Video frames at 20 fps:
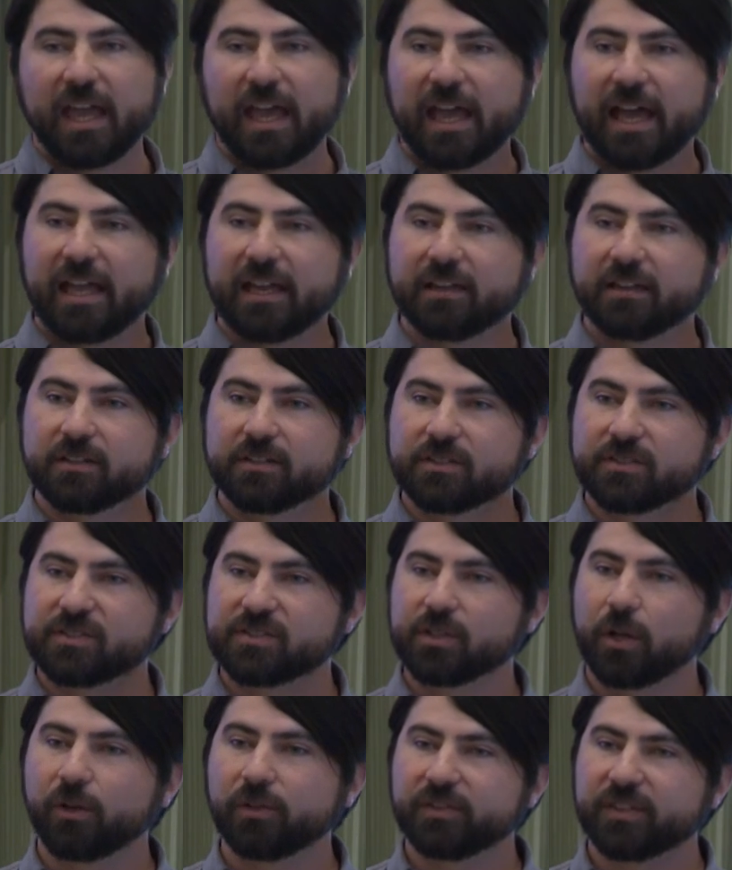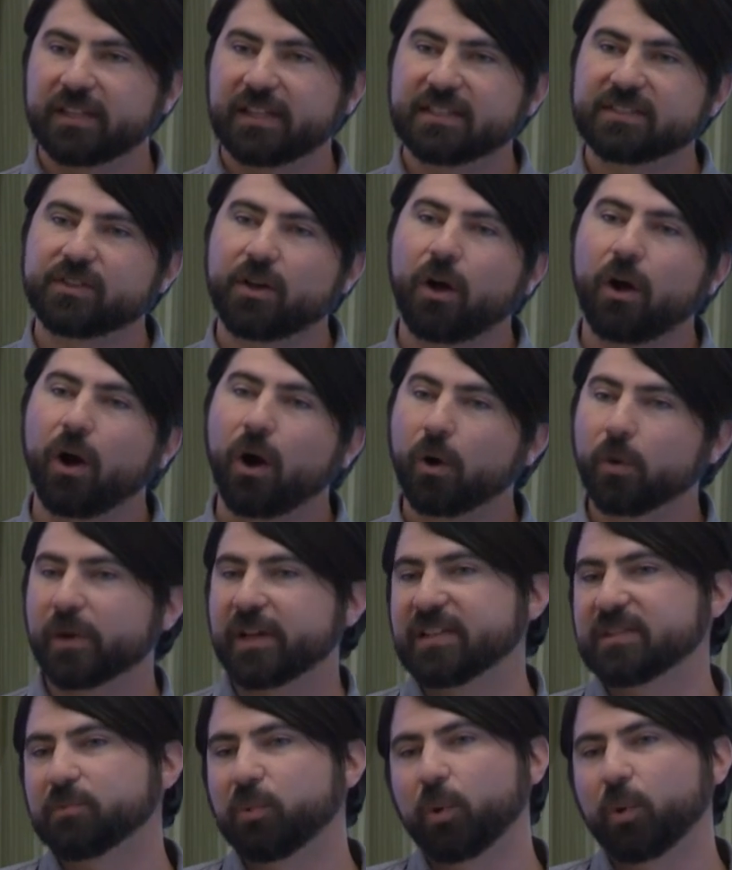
And salt is always